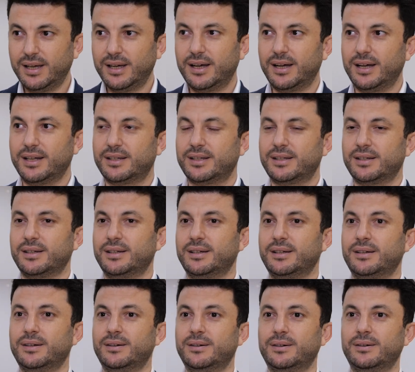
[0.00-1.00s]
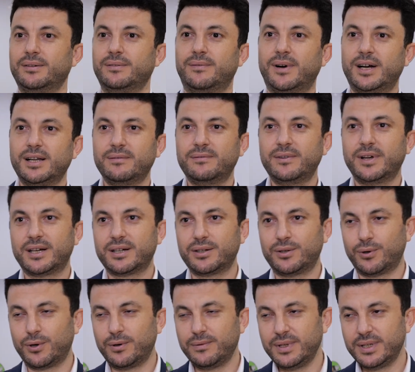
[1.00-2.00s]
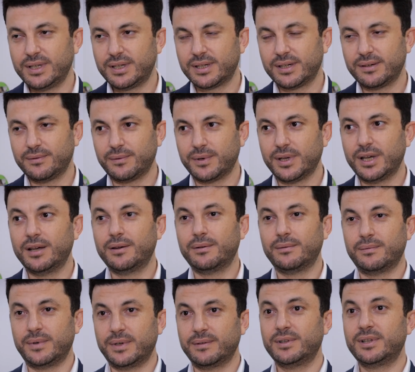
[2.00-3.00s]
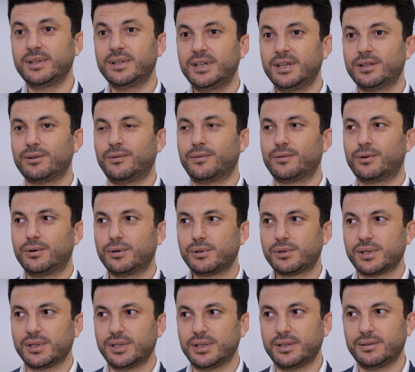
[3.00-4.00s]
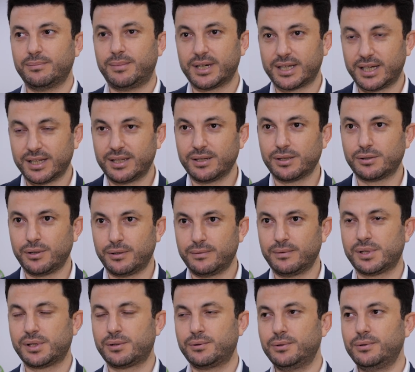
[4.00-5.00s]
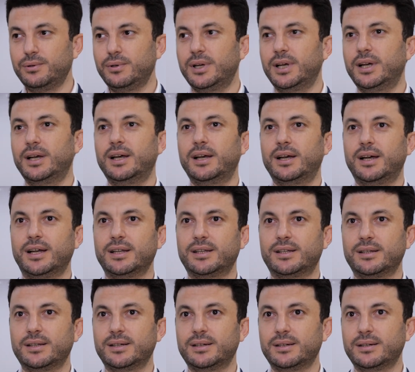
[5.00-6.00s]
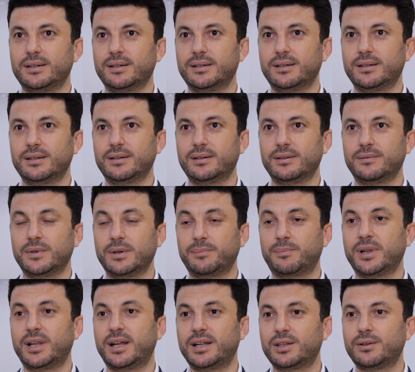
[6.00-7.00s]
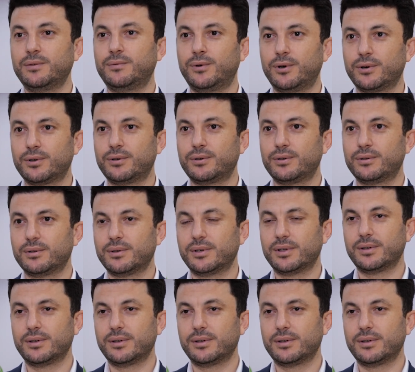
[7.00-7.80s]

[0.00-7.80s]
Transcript: and while we are growing, we will need, of course, marketing service too, and we plan to work